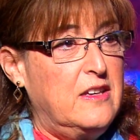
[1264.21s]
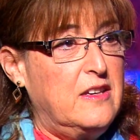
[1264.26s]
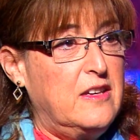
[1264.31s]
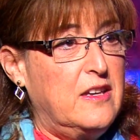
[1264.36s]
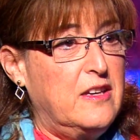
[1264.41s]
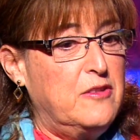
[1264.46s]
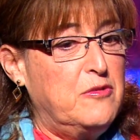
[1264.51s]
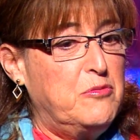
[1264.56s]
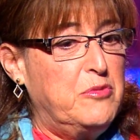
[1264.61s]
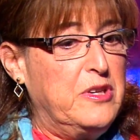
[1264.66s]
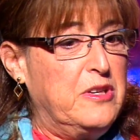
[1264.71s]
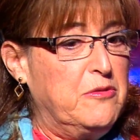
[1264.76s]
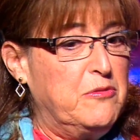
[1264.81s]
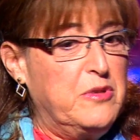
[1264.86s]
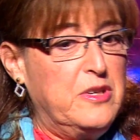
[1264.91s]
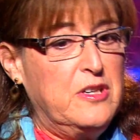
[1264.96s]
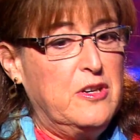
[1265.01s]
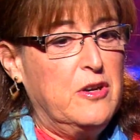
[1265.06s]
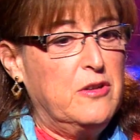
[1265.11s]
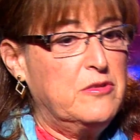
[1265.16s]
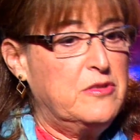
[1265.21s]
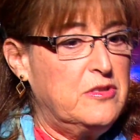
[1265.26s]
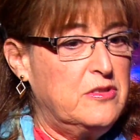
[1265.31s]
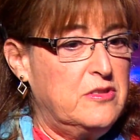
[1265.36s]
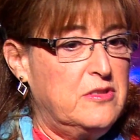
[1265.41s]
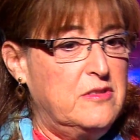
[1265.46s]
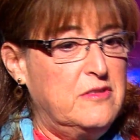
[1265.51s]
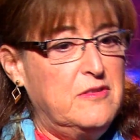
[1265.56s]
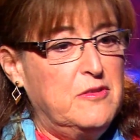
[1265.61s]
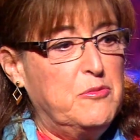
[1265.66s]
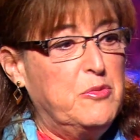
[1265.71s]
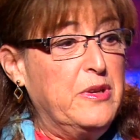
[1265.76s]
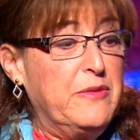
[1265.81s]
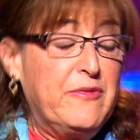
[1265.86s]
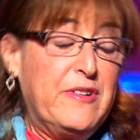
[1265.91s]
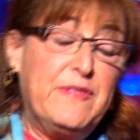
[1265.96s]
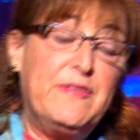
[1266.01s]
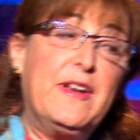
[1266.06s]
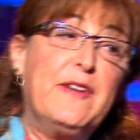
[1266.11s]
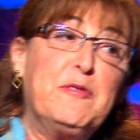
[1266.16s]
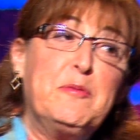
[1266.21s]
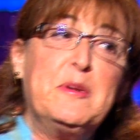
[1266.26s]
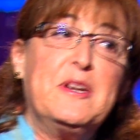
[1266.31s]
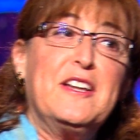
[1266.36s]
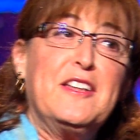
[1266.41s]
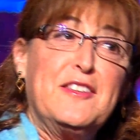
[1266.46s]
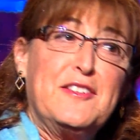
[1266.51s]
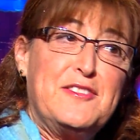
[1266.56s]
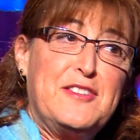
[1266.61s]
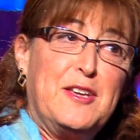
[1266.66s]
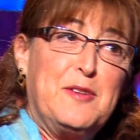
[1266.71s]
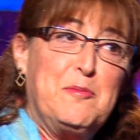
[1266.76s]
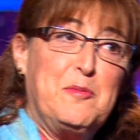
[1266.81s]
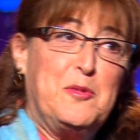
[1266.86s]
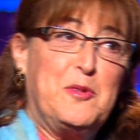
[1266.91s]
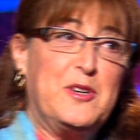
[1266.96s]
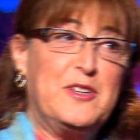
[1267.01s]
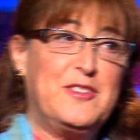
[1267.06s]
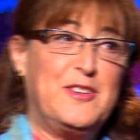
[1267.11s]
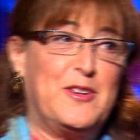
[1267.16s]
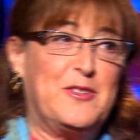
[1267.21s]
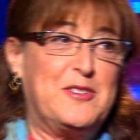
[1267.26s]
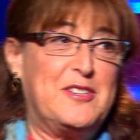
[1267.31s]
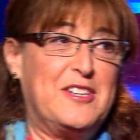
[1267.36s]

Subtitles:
And we've never been on the same board, though,